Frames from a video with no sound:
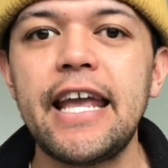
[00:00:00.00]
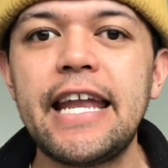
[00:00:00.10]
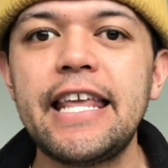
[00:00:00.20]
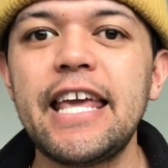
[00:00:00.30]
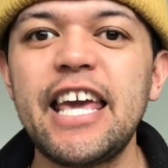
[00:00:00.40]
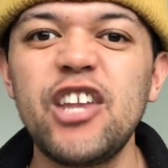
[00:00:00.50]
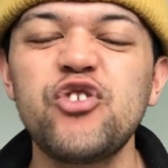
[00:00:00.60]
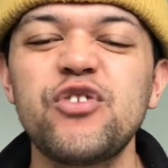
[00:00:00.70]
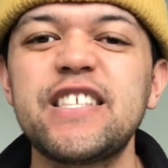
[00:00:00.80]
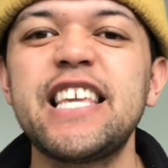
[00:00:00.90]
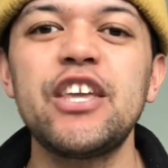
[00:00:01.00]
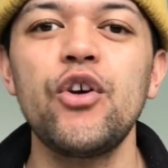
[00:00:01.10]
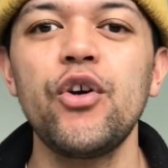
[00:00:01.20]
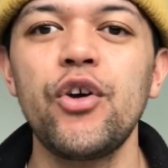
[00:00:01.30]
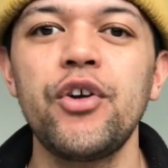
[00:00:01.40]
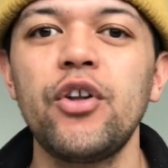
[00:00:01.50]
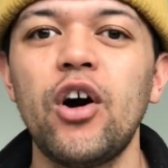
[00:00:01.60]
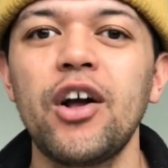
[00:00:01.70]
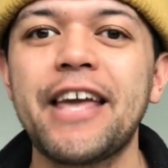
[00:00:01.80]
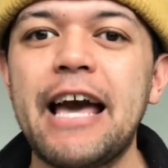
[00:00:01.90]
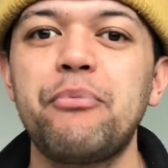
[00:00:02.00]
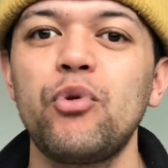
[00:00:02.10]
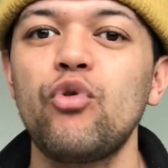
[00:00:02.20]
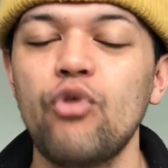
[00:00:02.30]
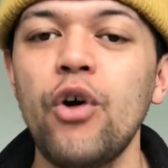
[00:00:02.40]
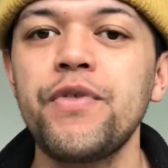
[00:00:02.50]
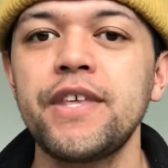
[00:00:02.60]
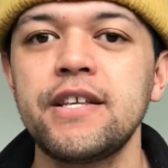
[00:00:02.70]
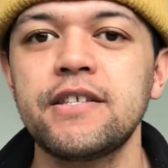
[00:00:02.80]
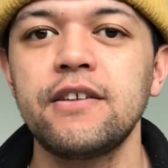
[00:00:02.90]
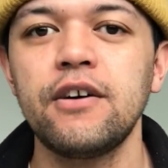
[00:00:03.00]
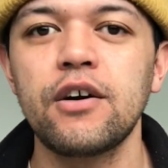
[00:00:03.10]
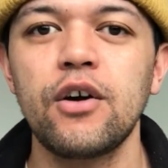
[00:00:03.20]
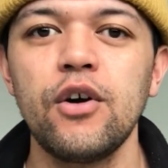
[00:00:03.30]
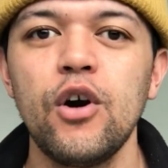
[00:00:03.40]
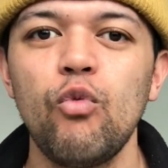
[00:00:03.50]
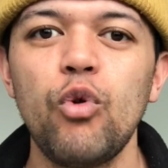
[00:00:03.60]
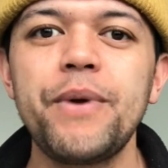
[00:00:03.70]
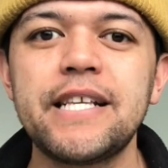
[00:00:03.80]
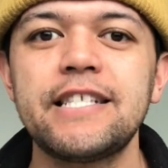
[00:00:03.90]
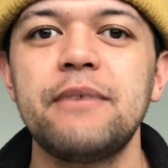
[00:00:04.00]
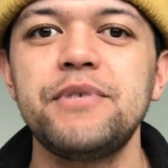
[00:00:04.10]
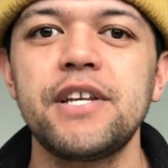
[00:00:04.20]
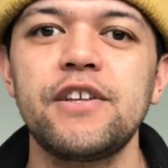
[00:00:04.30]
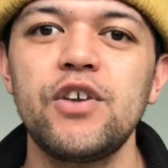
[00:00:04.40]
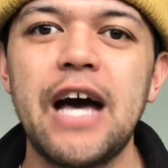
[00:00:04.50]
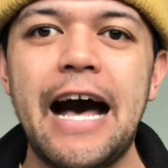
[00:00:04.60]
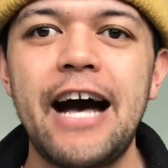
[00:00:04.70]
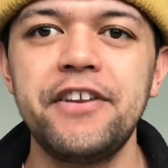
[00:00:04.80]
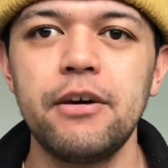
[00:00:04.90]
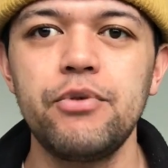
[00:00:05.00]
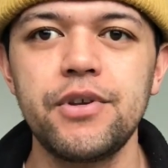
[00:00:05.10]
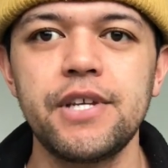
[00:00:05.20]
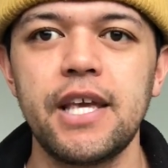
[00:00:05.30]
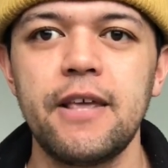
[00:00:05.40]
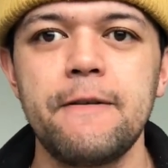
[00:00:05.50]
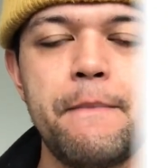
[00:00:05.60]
any interest that you earn on capital growth in a stock will be subject to your RWT.